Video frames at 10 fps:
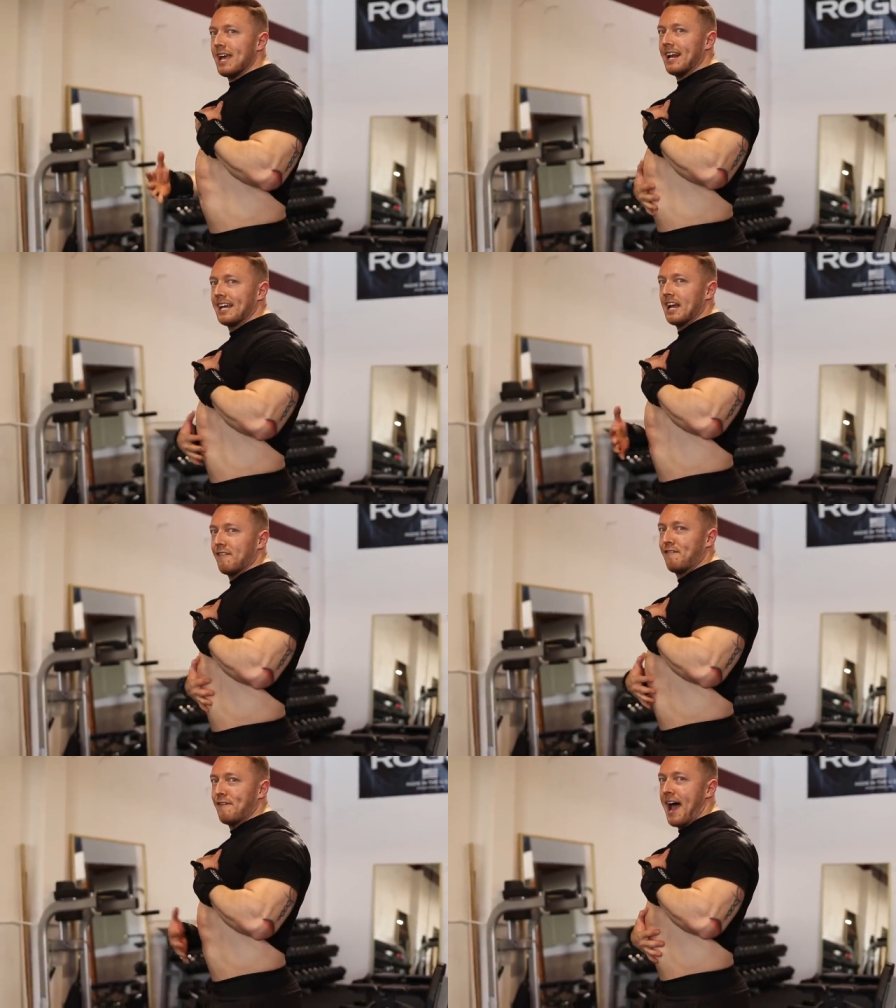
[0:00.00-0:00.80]
And I get
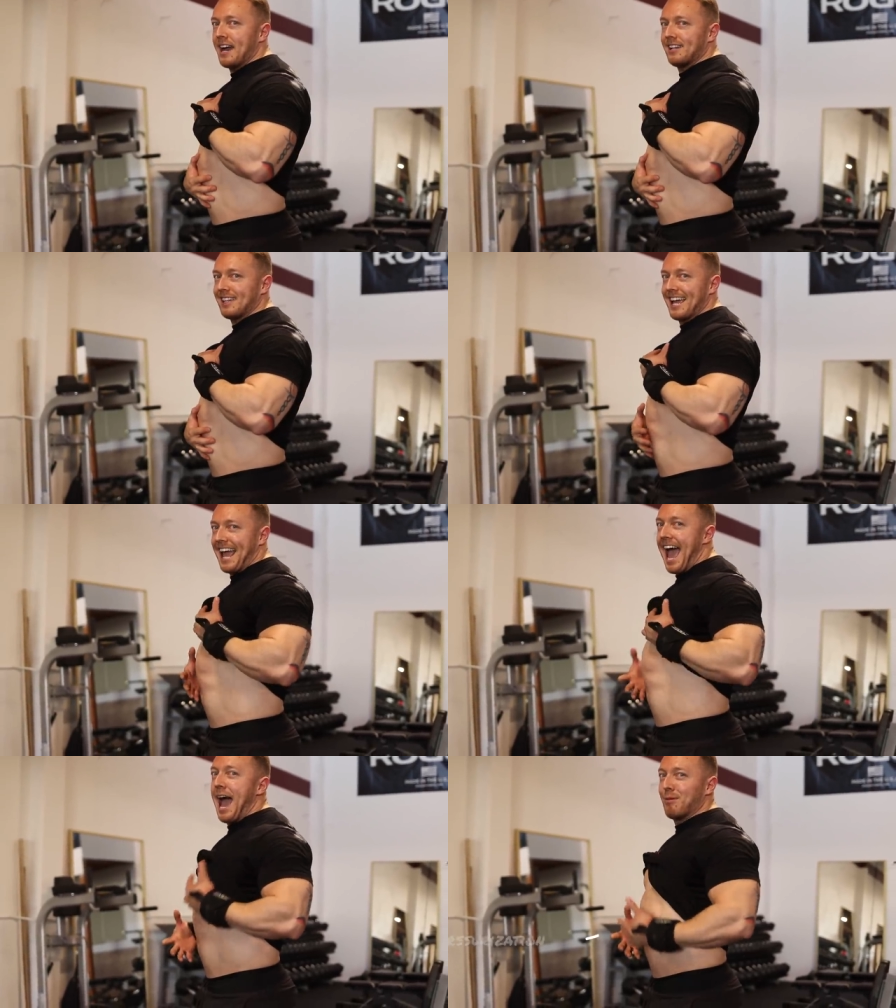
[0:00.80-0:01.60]
a fat, like,
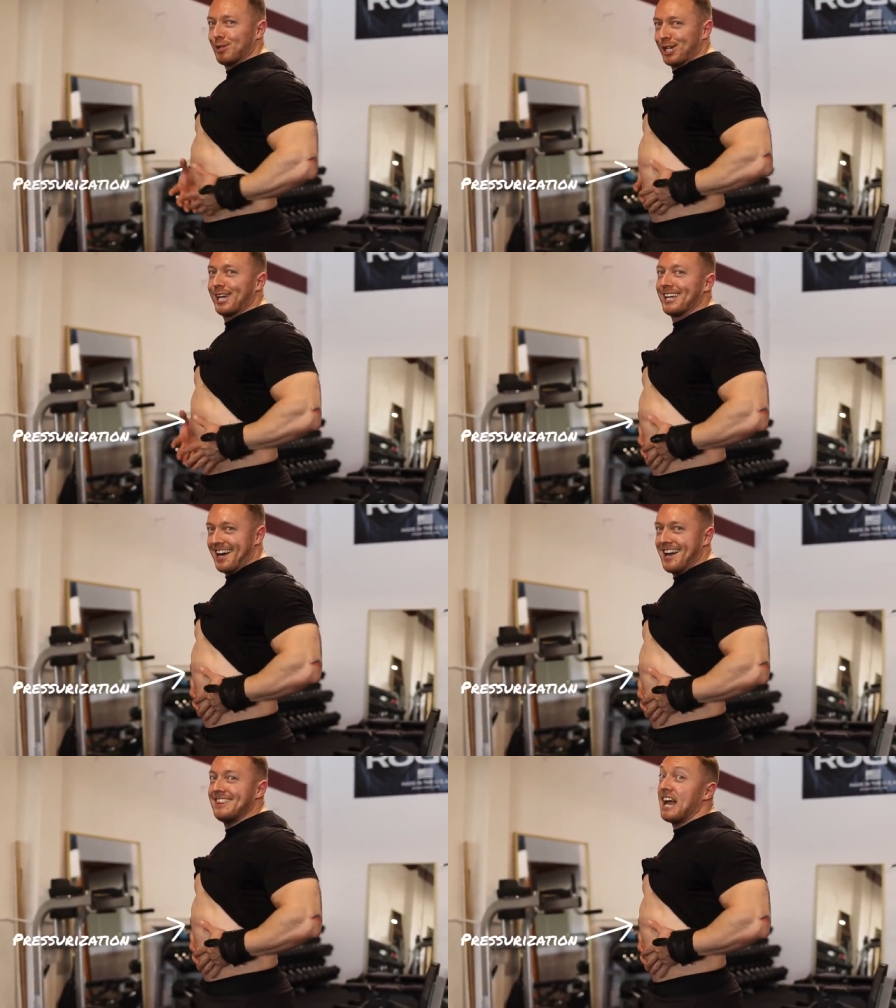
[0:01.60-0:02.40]
ab-looking
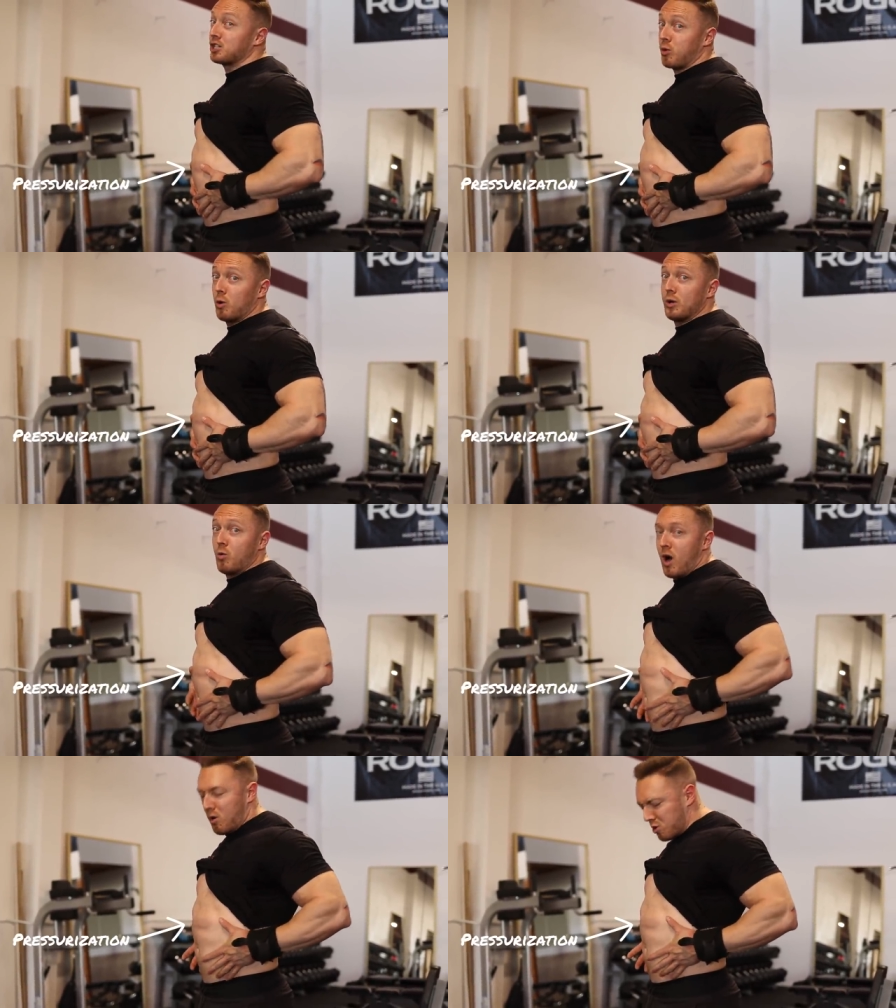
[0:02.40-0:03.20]
gut. That's what we
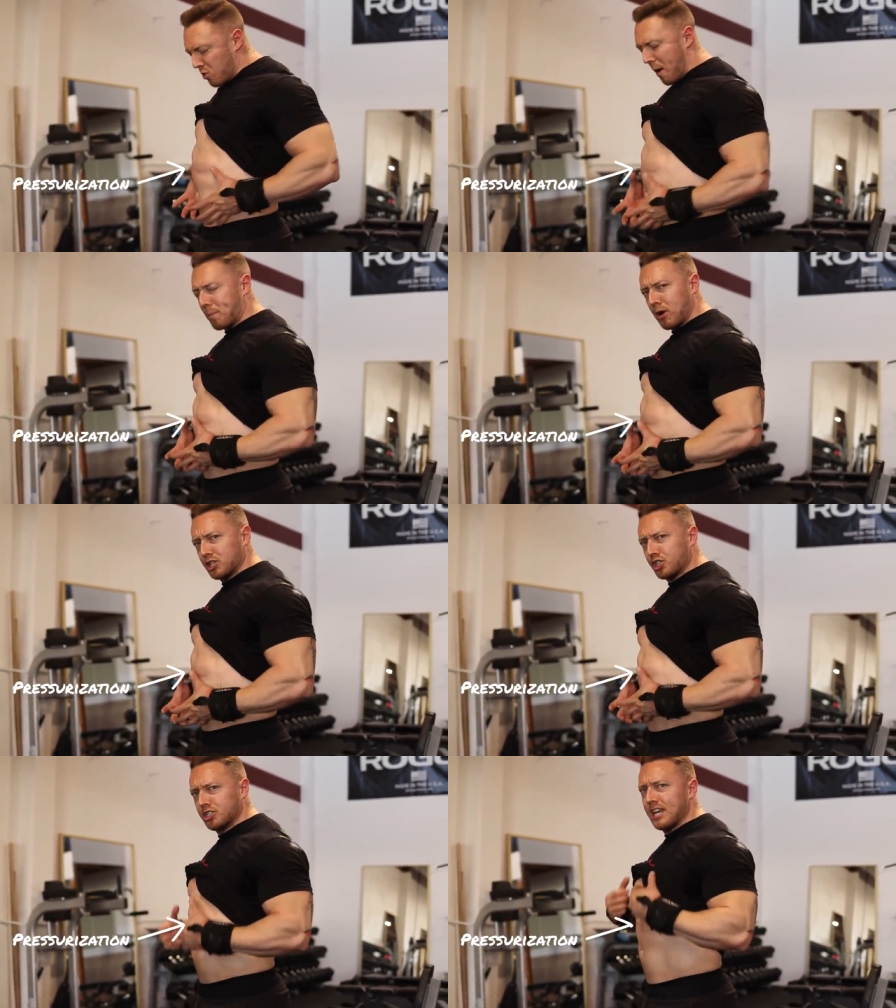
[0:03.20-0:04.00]
want. We want
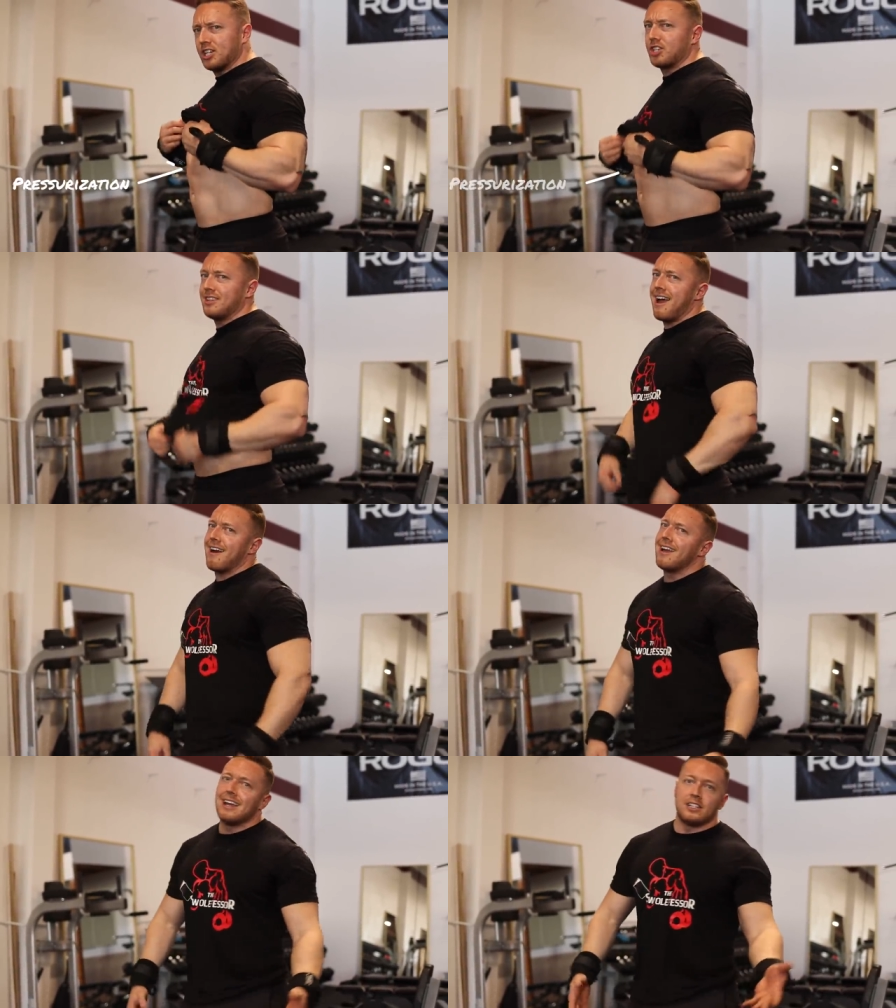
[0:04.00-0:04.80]
pressurization
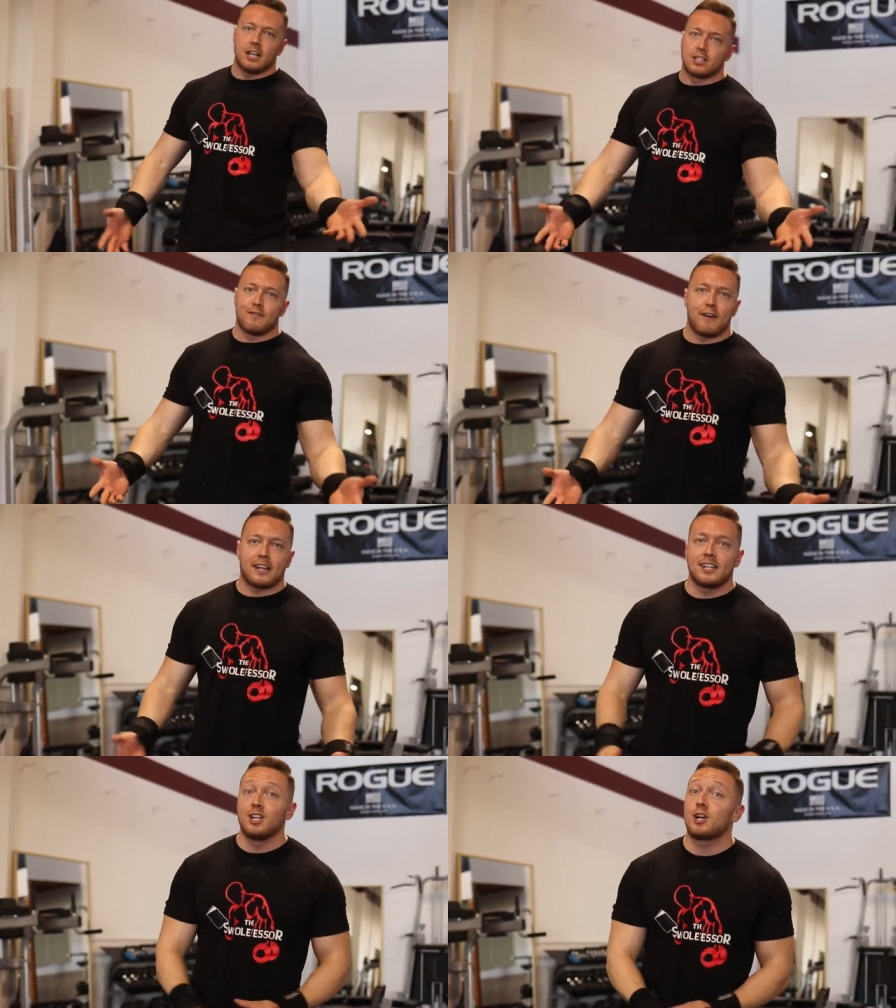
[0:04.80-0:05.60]
there. Doesn't
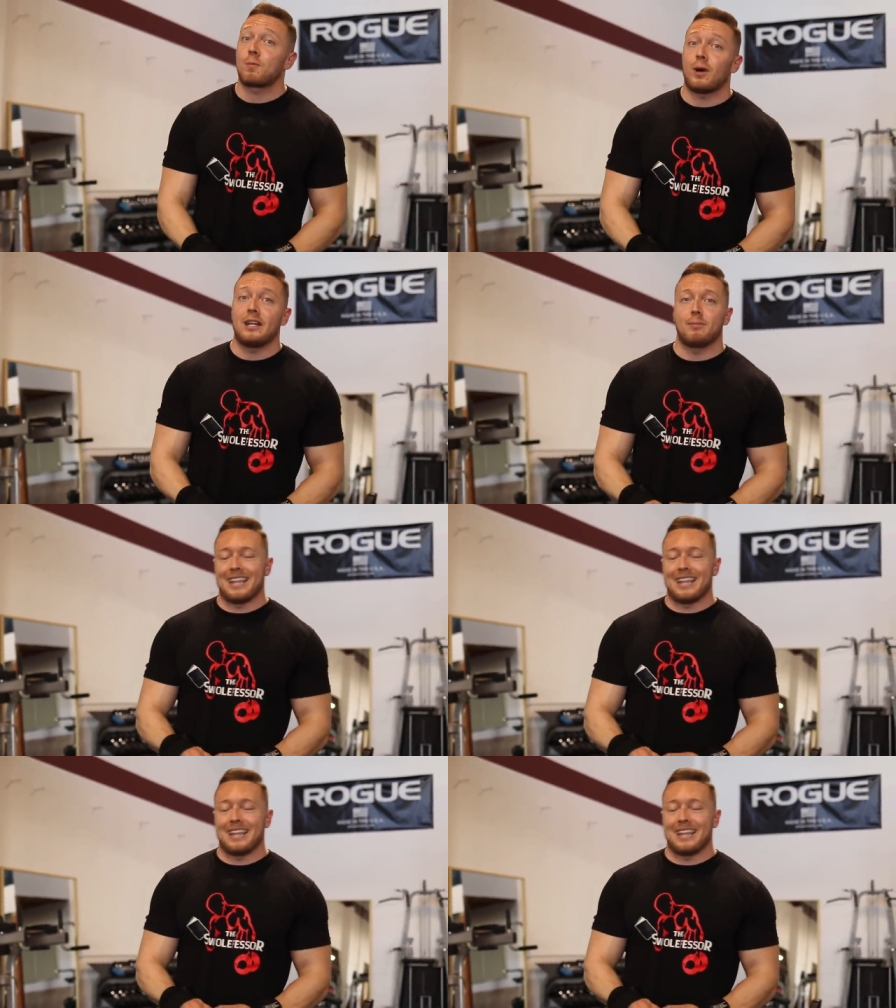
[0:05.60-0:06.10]
fucking look pretty,